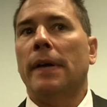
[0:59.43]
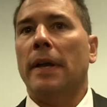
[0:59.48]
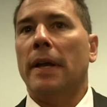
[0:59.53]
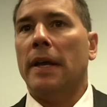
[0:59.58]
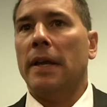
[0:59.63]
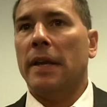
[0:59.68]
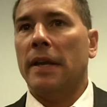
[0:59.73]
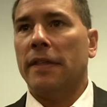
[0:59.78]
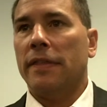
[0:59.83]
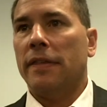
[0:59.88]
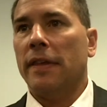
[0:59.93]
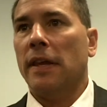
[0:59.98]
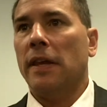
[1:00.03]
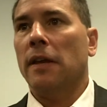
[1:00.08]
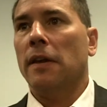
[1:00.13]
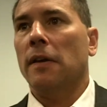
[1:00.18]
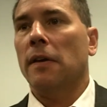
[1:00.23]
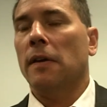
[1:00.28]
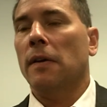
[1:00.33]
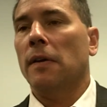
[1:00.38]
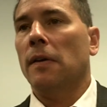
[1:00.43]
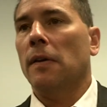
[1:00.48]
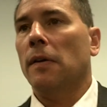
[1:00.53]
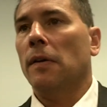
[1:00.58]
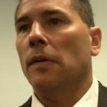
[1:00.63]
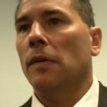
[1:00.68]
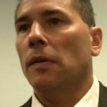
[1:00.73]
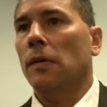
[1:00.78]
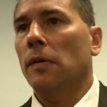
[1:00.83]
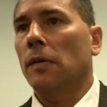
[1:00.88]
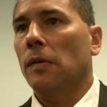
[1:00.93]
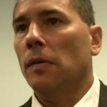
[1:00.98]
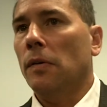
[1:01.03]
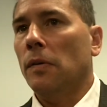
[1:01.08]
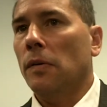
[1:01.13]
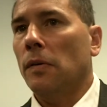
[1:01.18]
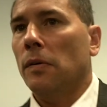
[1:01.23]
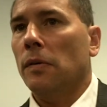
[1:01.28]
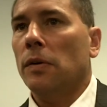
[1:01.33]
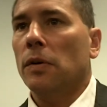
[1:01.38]
And I think,
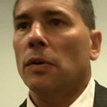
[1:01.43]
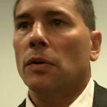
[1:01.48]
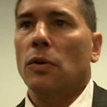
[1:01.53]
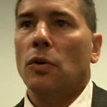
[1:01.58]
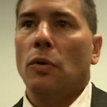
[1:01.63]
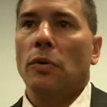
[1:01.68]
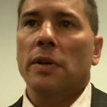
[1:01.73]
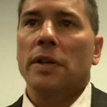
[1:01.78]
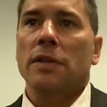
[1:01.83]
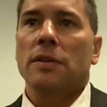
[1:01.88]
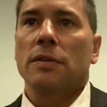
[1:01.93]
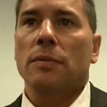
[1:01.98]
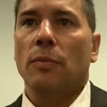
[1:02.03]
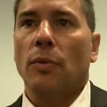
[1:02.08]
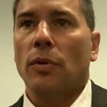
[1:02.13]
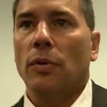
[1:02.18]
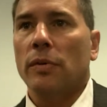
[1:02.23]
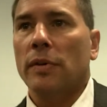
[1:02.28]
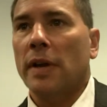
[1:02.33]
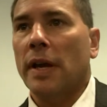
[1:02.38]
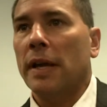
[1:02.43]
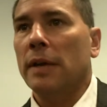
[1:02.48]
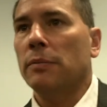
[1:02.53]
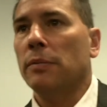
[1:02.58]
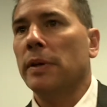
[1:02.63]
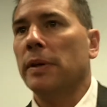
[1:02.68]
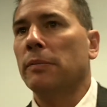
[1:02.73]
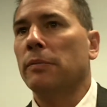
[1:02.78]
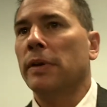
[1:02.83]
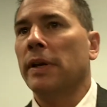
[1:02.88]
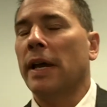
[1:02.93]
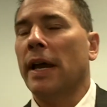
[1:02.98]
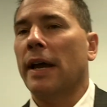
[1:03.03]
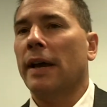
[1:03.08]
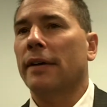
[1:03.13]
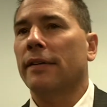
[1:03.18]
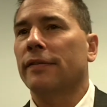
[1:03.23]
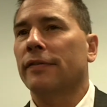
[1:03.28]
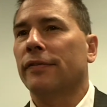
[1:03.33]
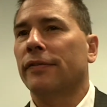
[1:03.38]
going in tomorrow night, we
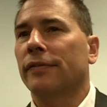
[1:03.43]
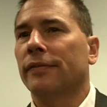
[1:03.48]
have,